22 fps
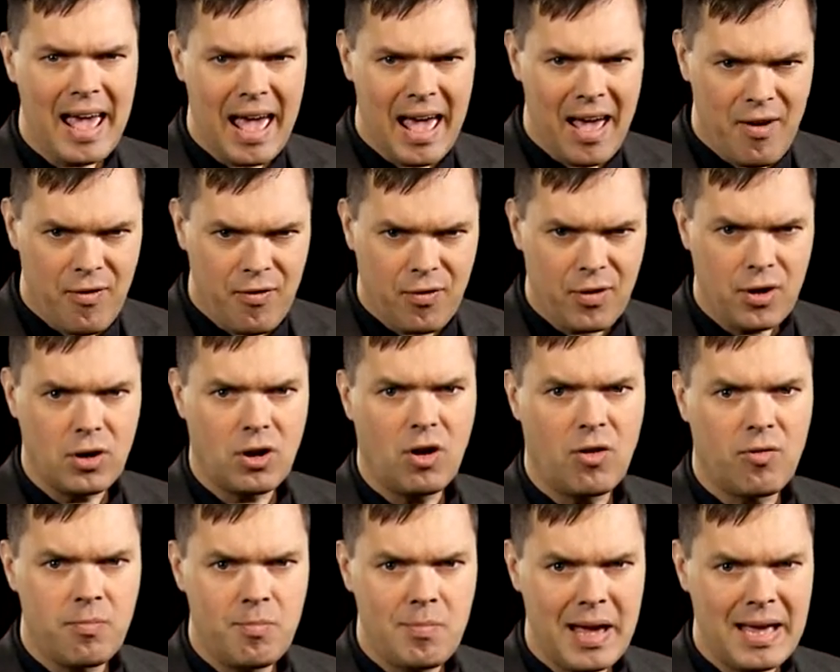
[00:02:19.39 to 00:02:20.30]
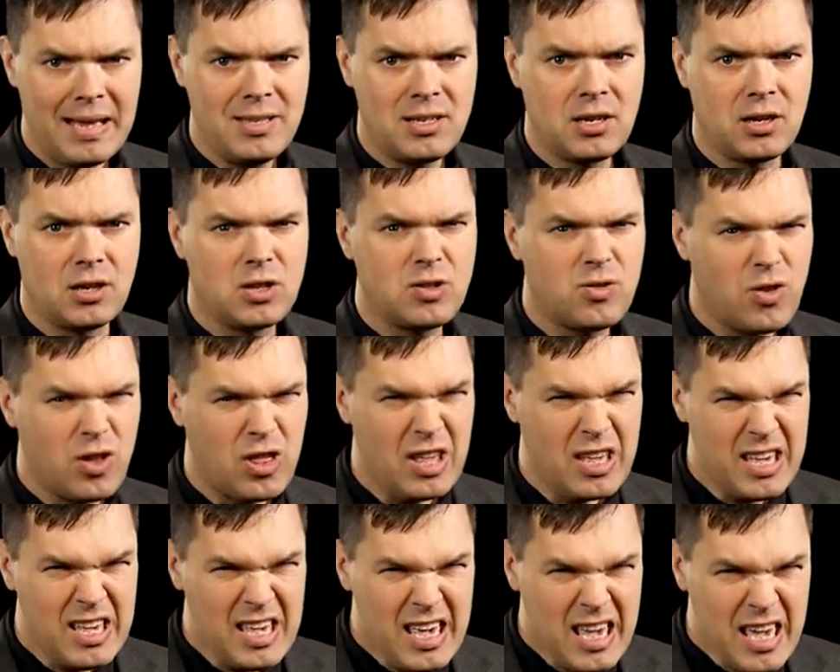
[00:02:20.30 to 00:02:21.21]
effort of maintenance for
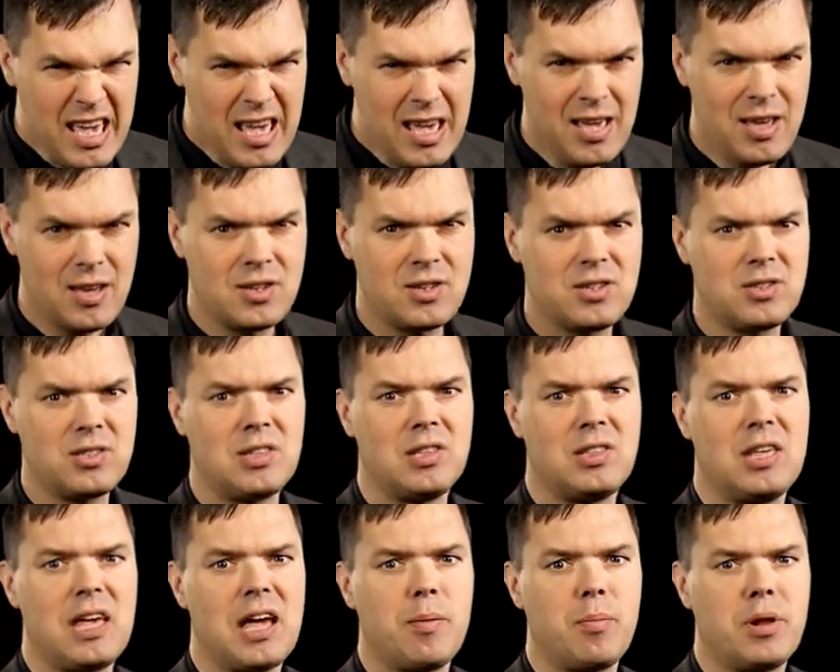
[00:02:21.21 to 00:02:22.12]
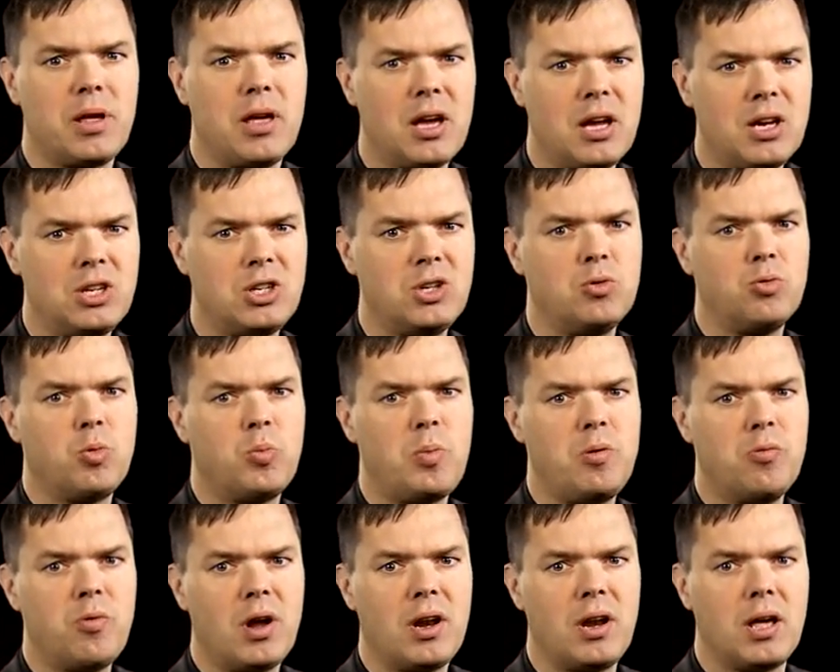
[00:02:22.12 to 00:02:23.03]
the years that the application will
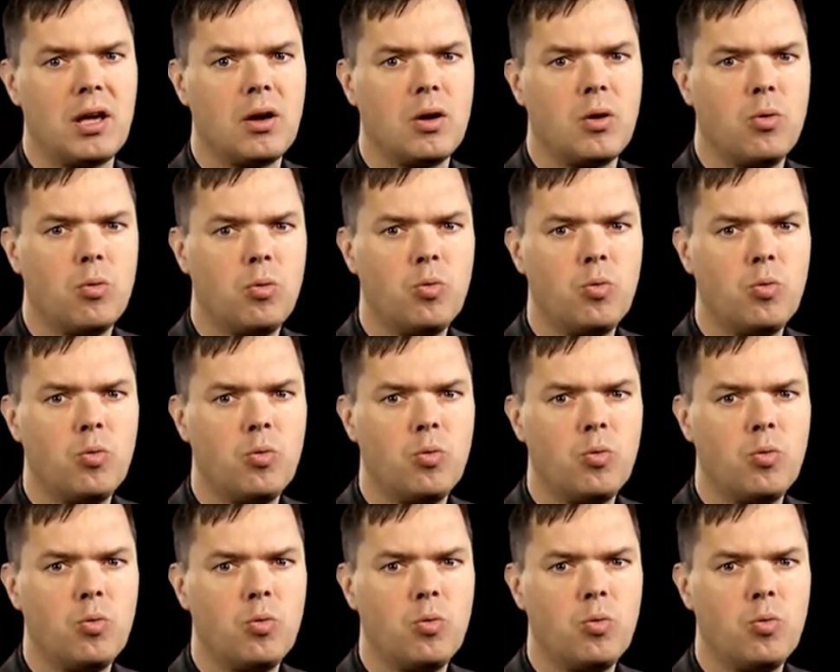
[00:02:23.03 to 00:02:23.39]
be running